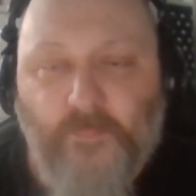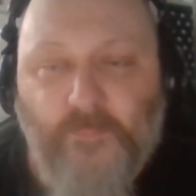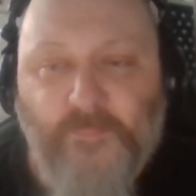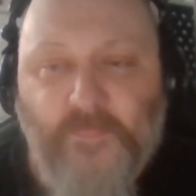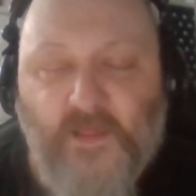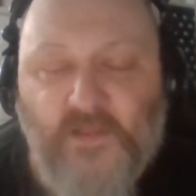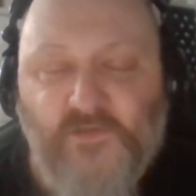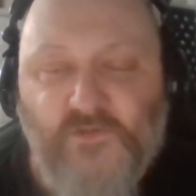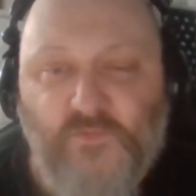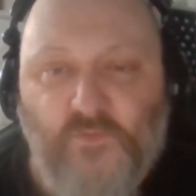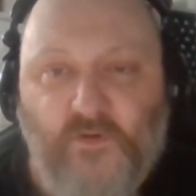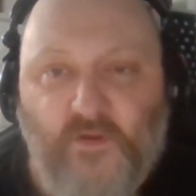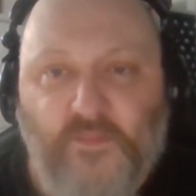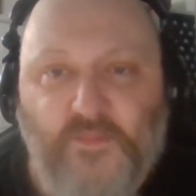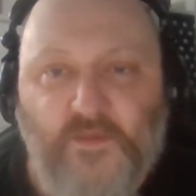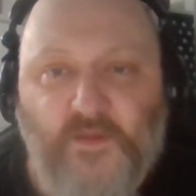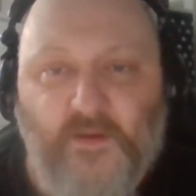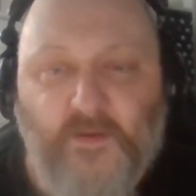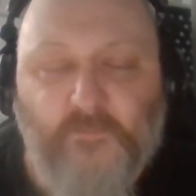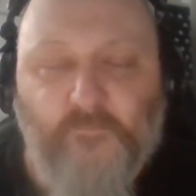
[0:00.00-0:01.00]
that sort of
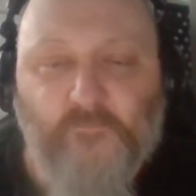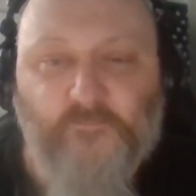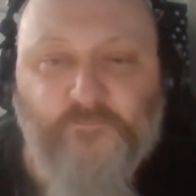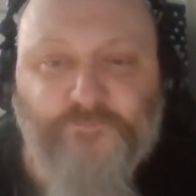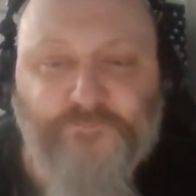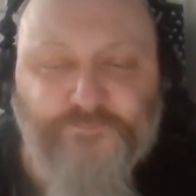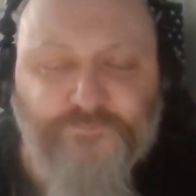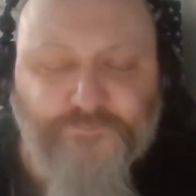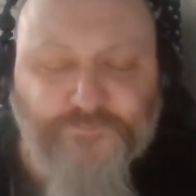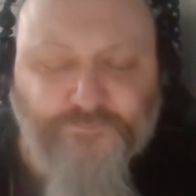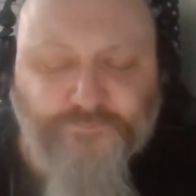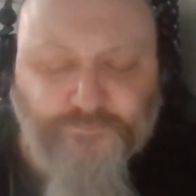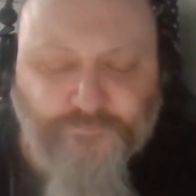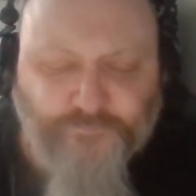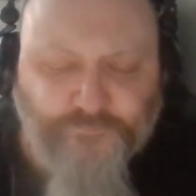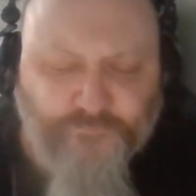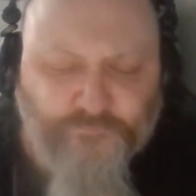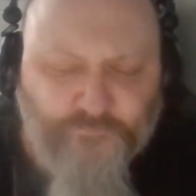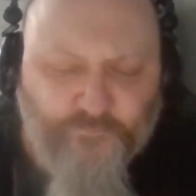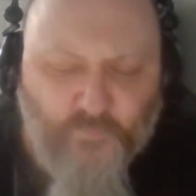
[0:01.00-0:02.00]
thing.
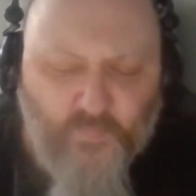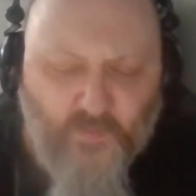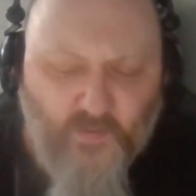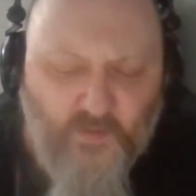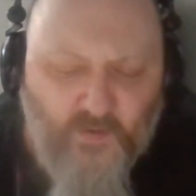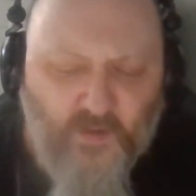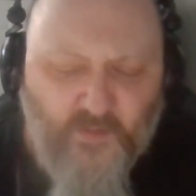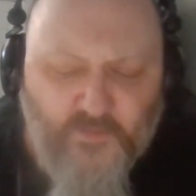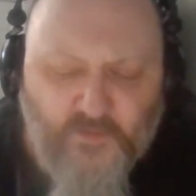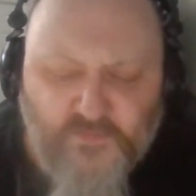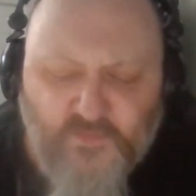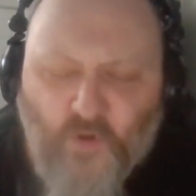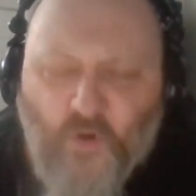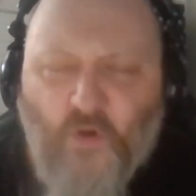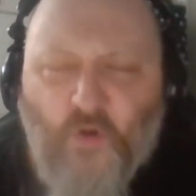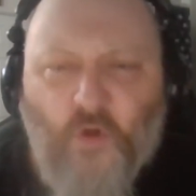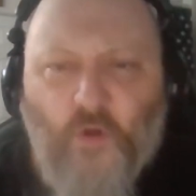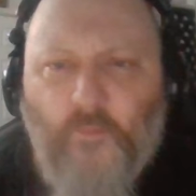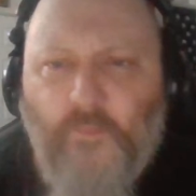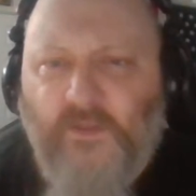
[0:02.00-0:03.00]
There's a
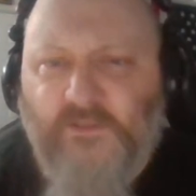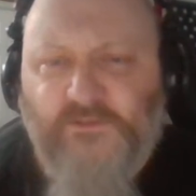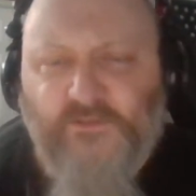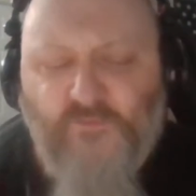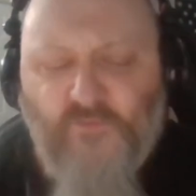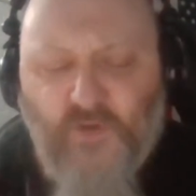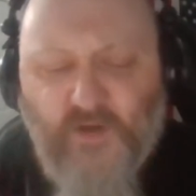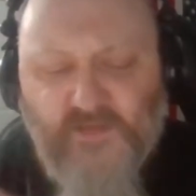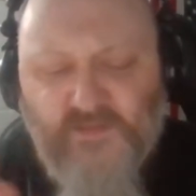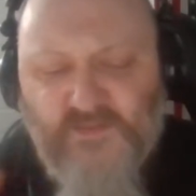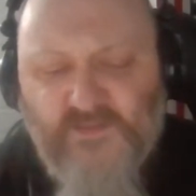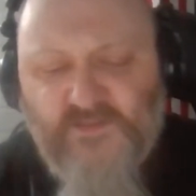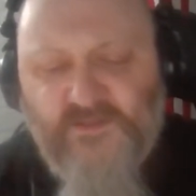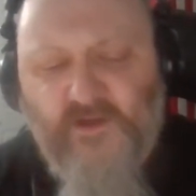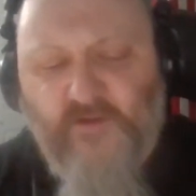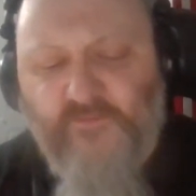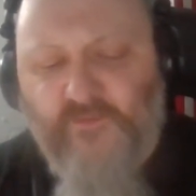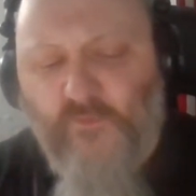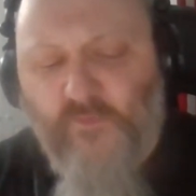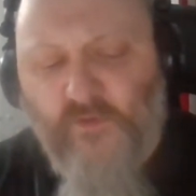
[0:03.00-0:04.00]
whole bunch of crazy
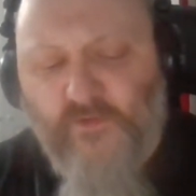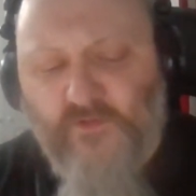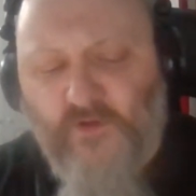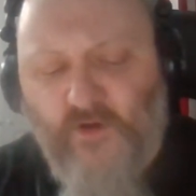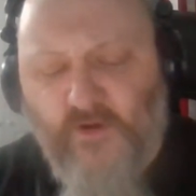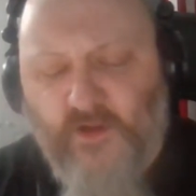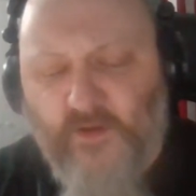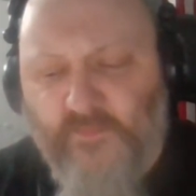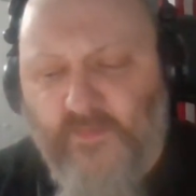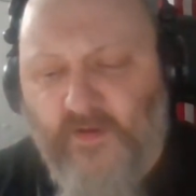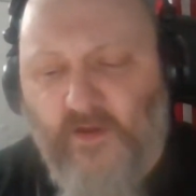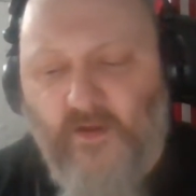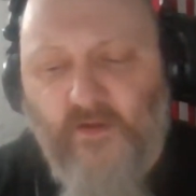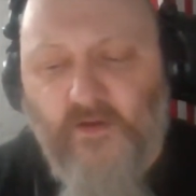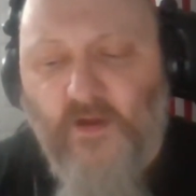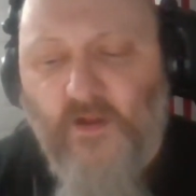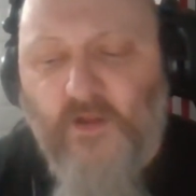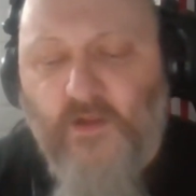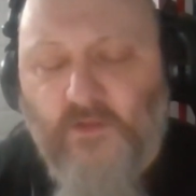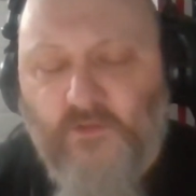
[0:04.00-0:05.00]
stuff that we're talking about
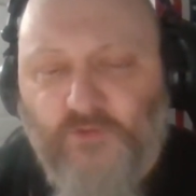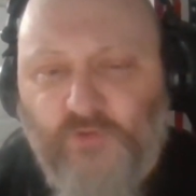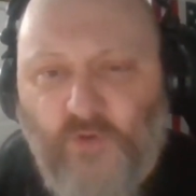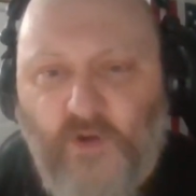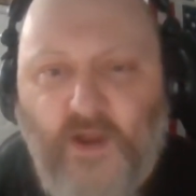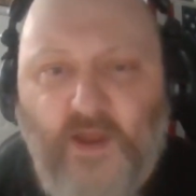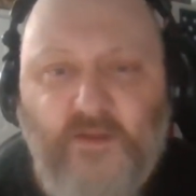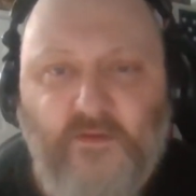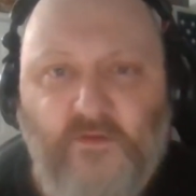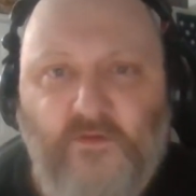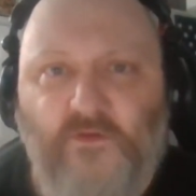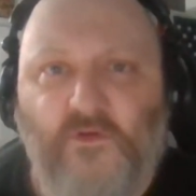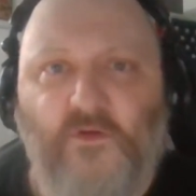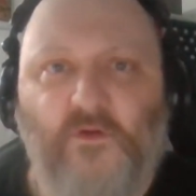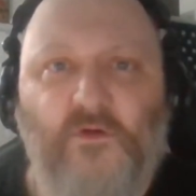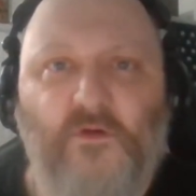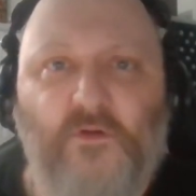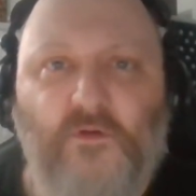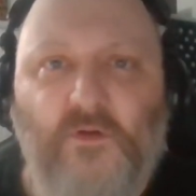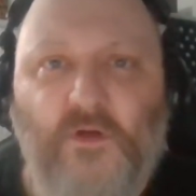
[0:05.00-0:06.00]
trying to
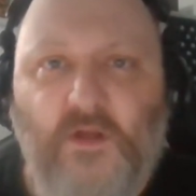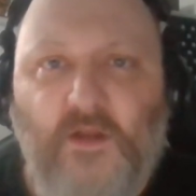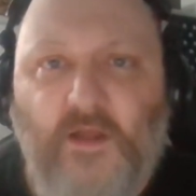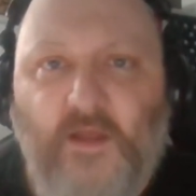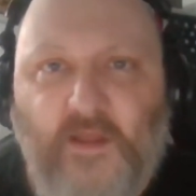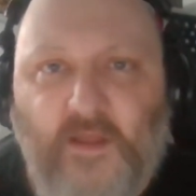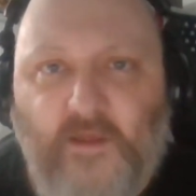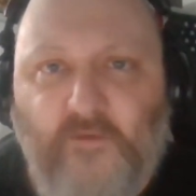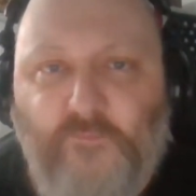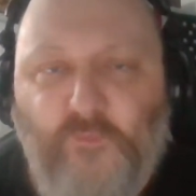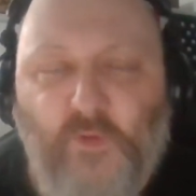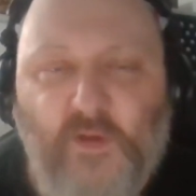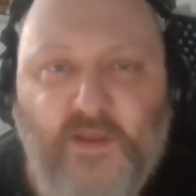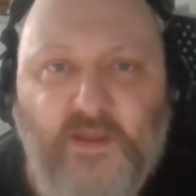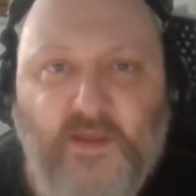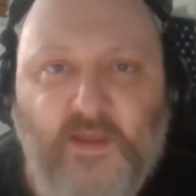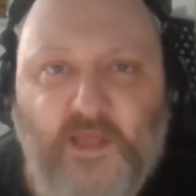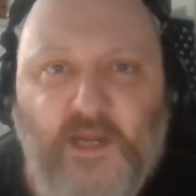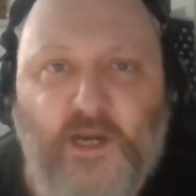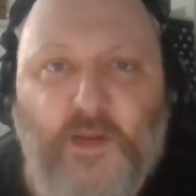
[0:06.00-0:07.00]
do if we
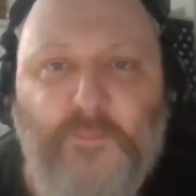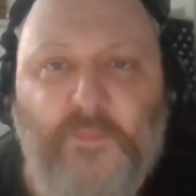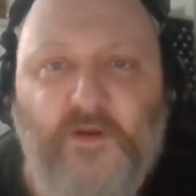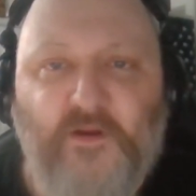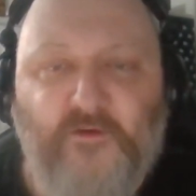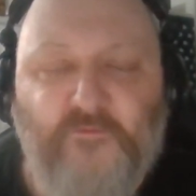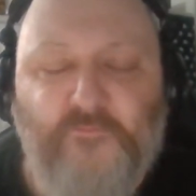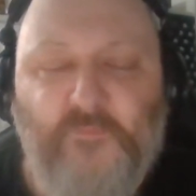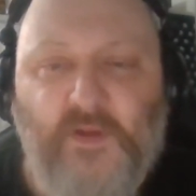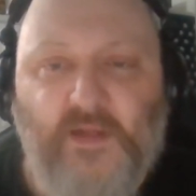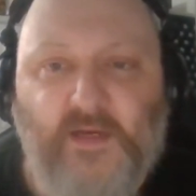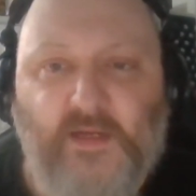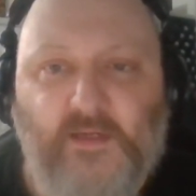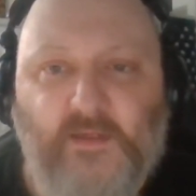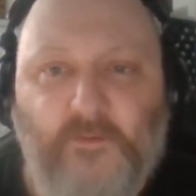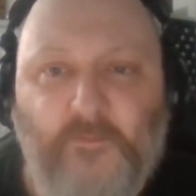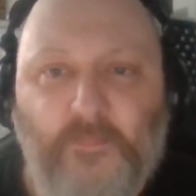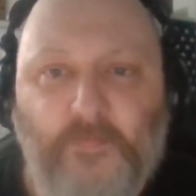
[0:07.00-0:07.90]
can get up enough money.